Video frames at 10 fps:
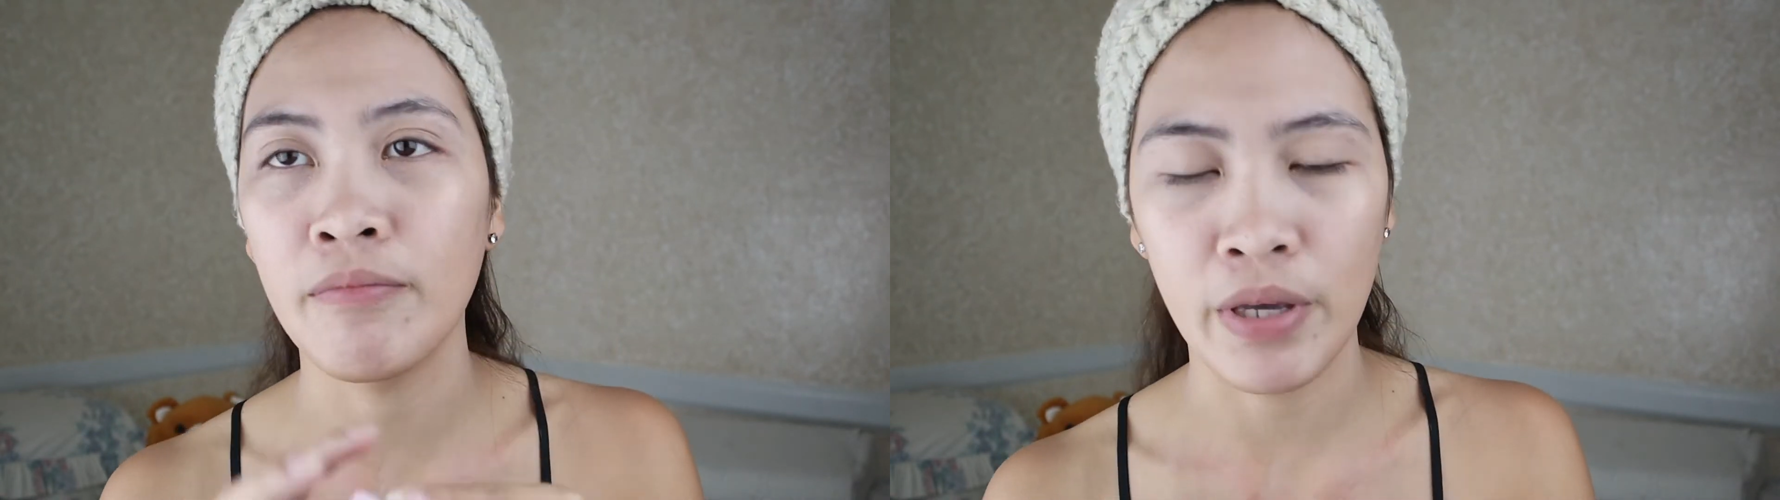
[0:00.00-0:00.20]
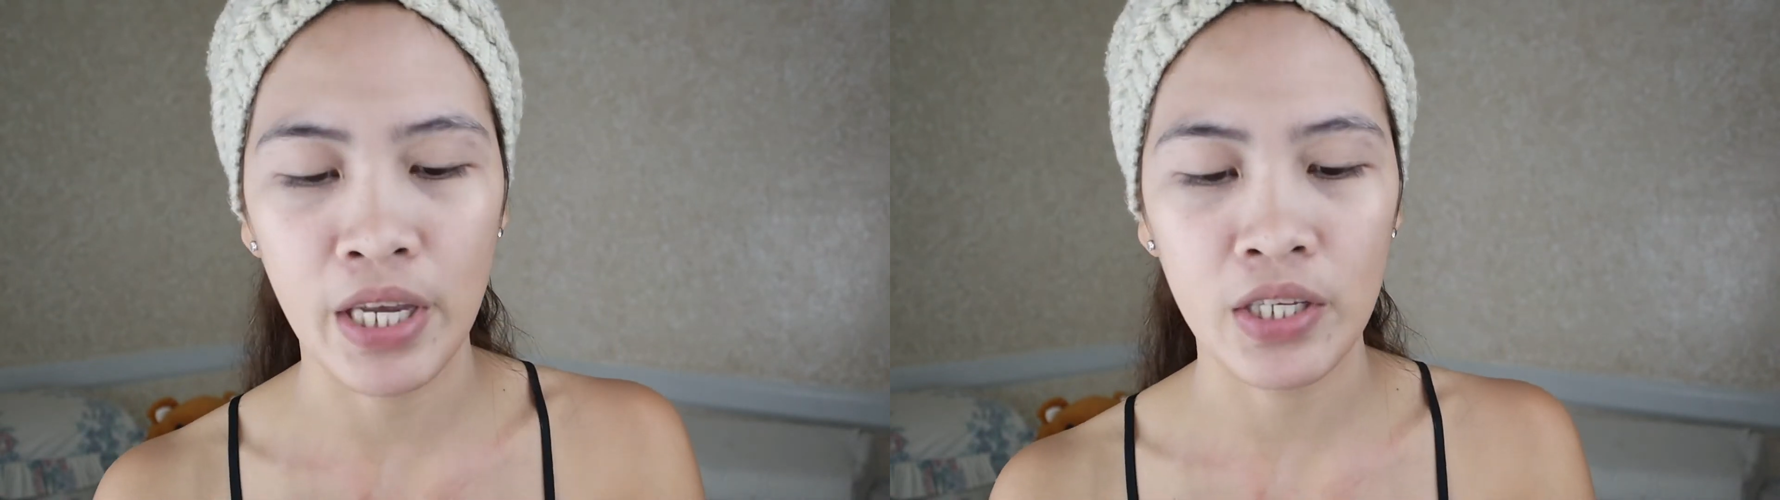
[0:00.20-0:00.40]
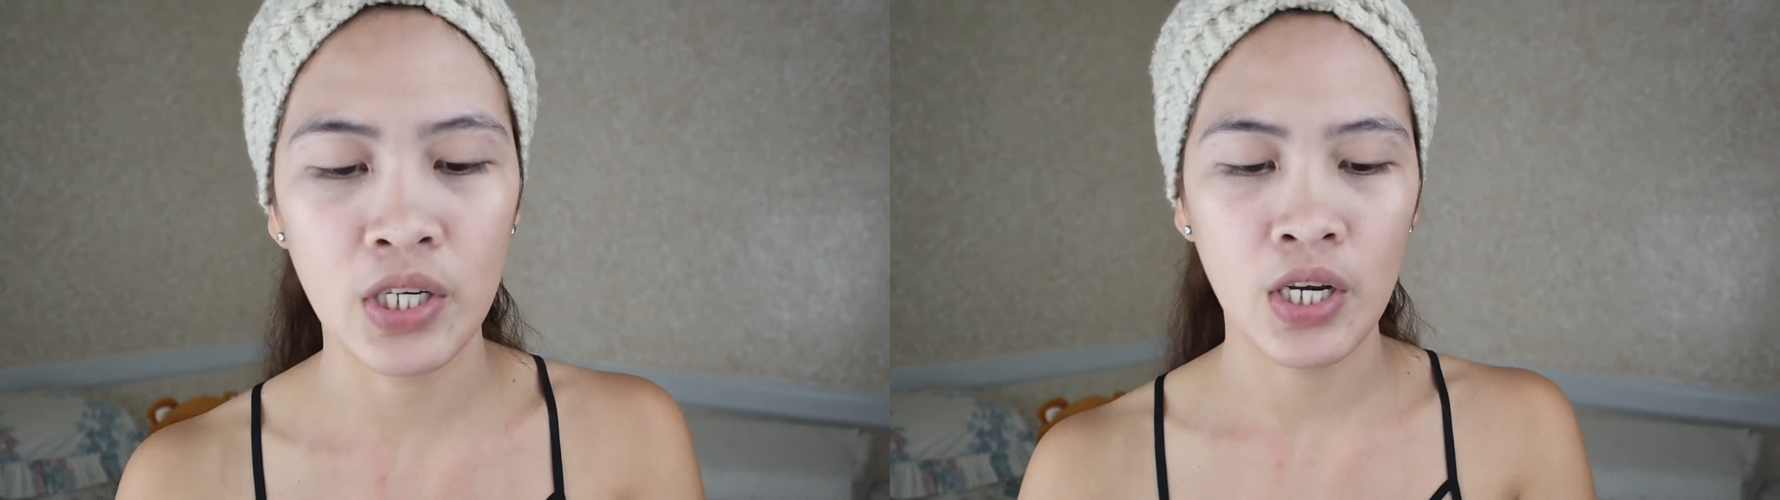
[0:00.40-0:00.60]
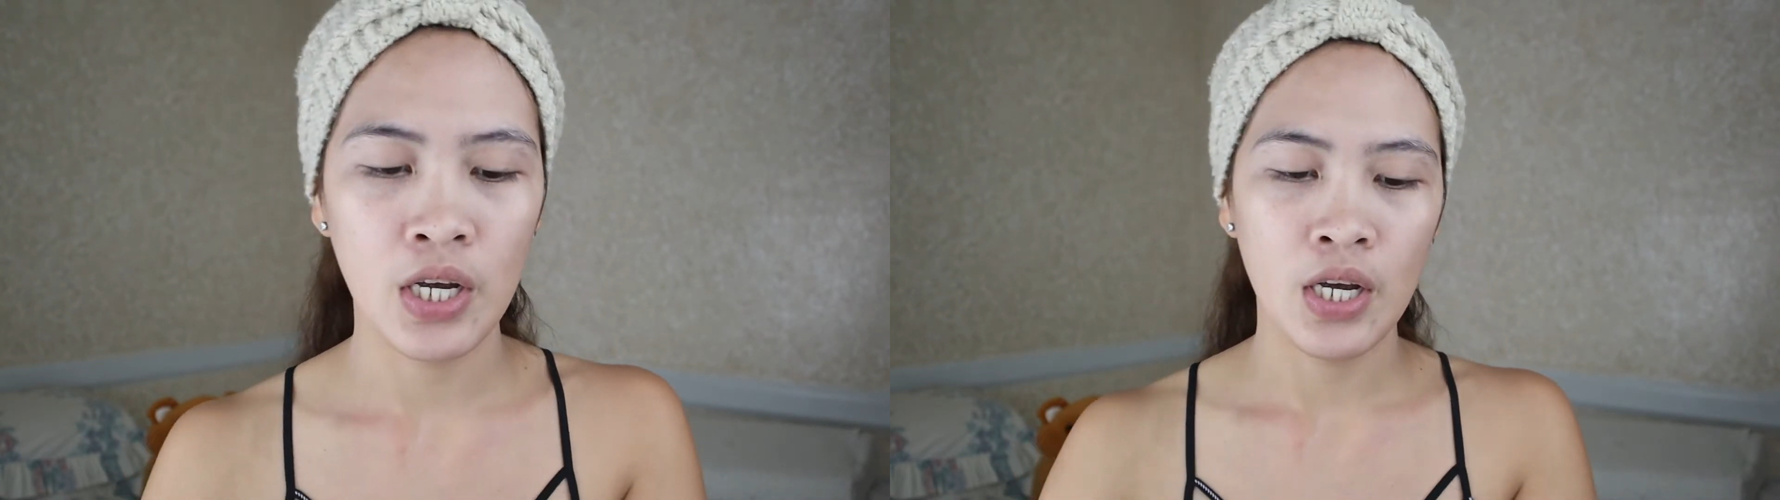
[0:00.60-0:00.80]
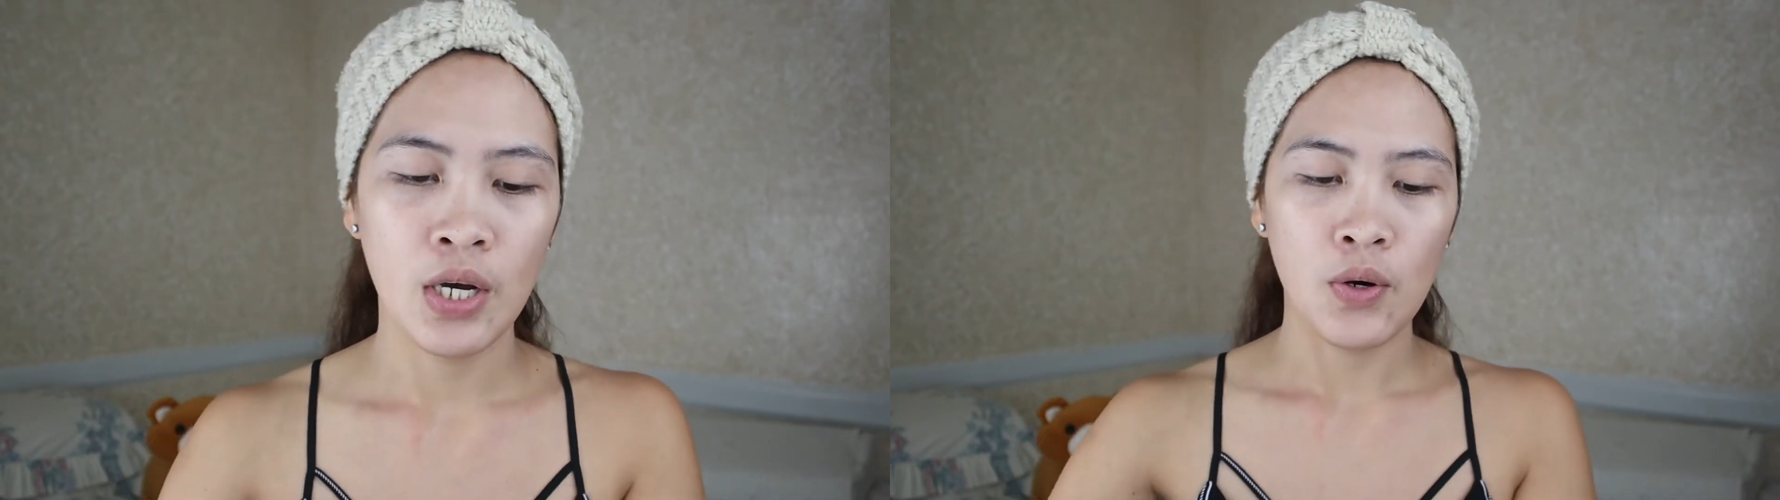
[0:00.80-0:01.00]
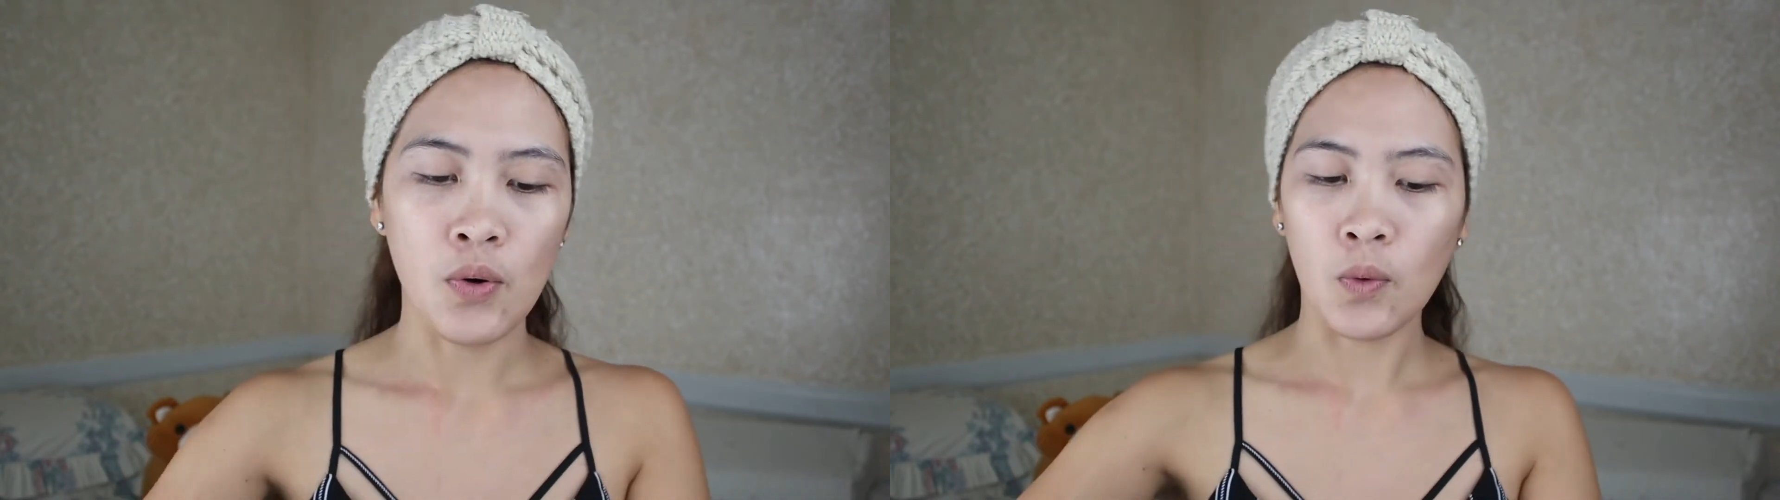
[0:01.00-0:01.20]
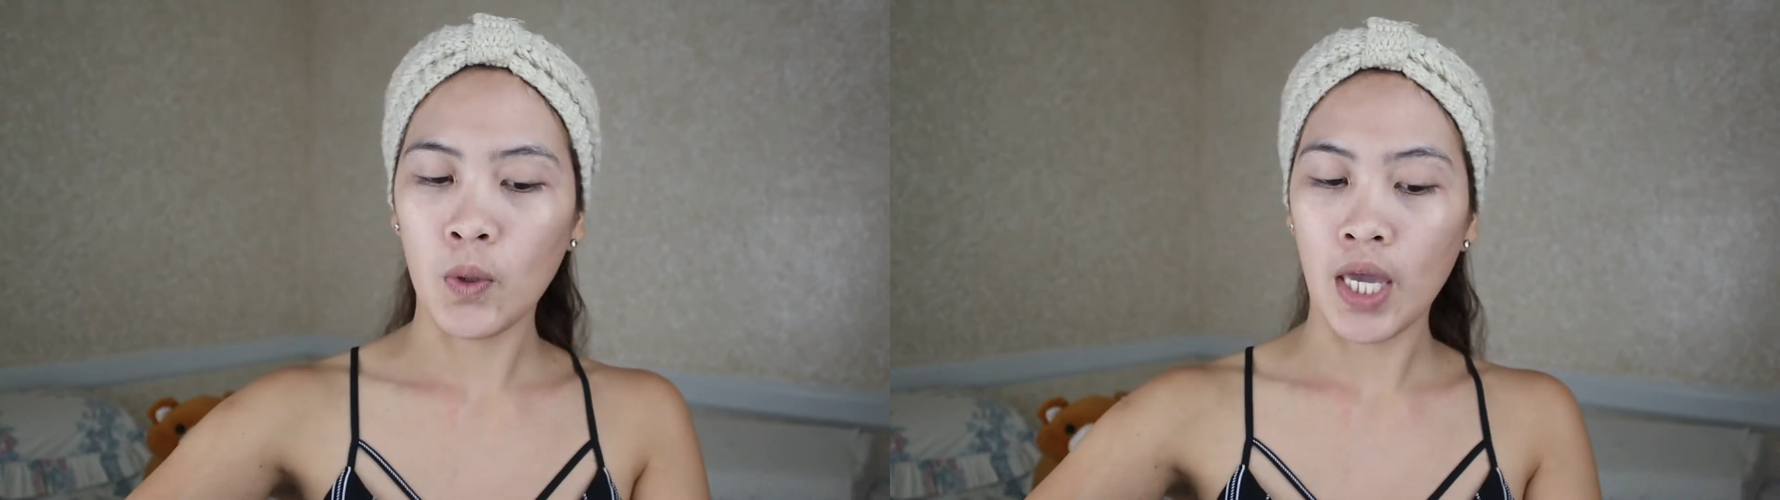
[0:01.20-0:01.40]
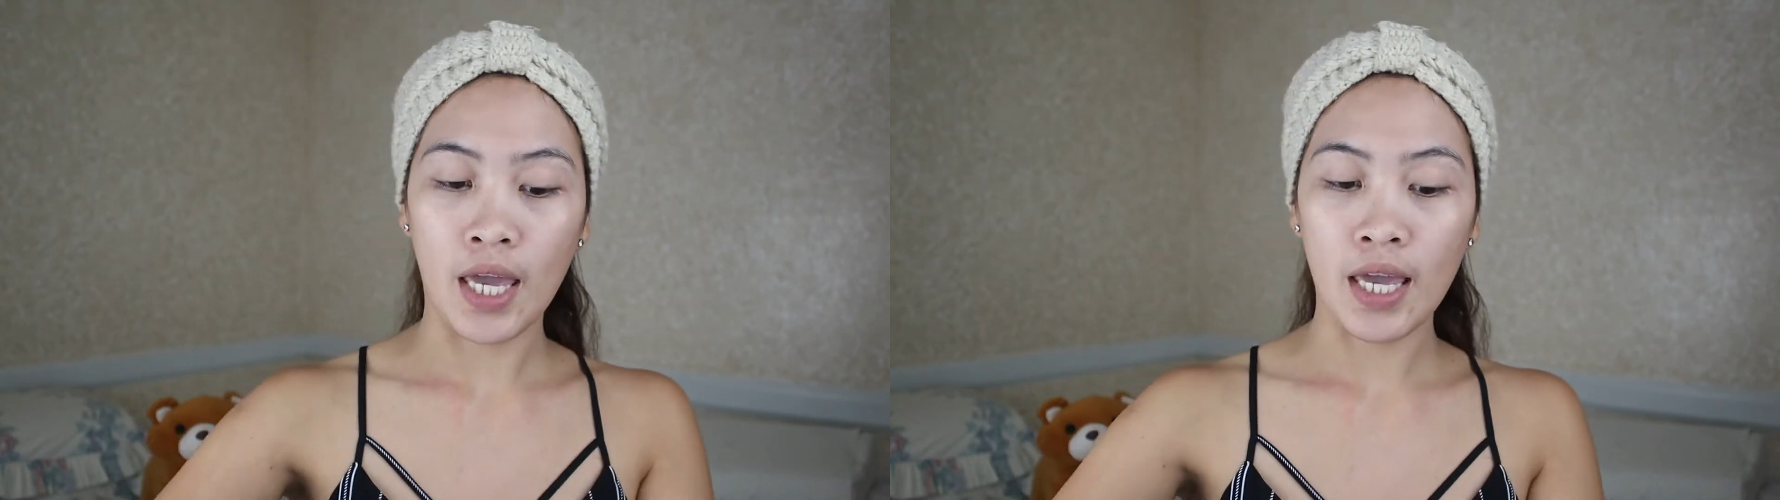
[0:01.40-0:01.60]
Beige.
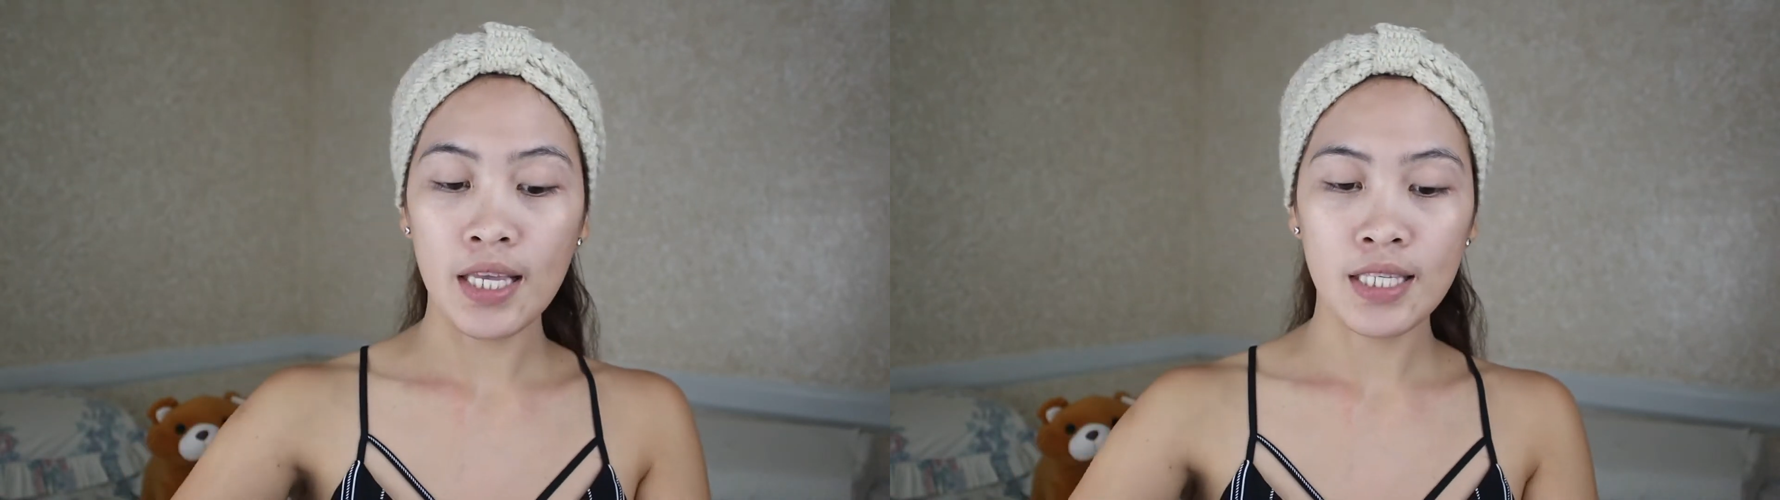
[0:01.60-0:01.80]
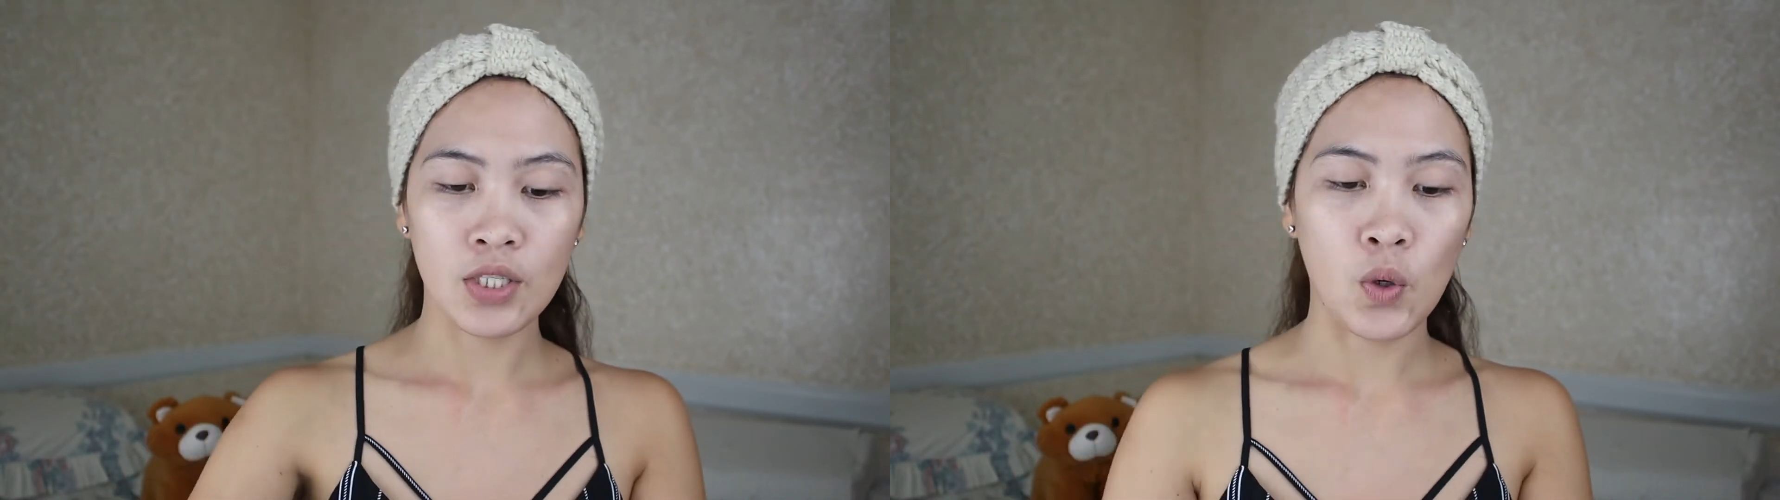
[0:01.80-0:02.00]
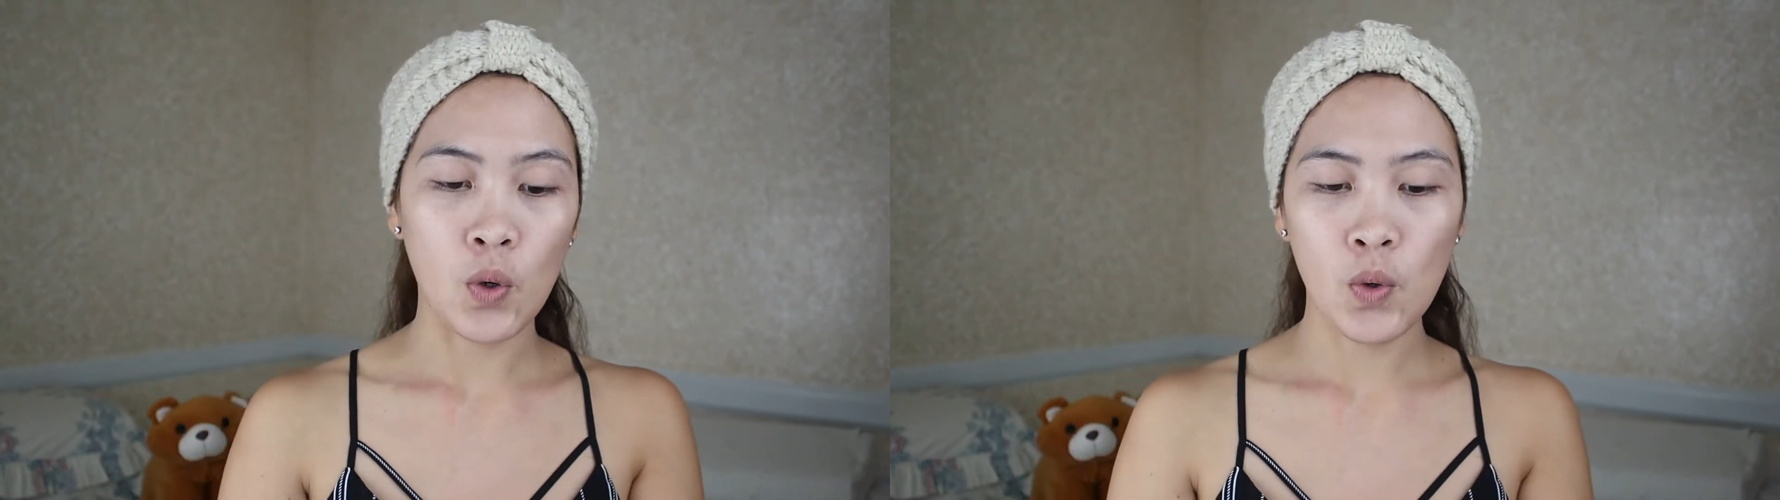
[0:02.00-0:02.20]
Okay, so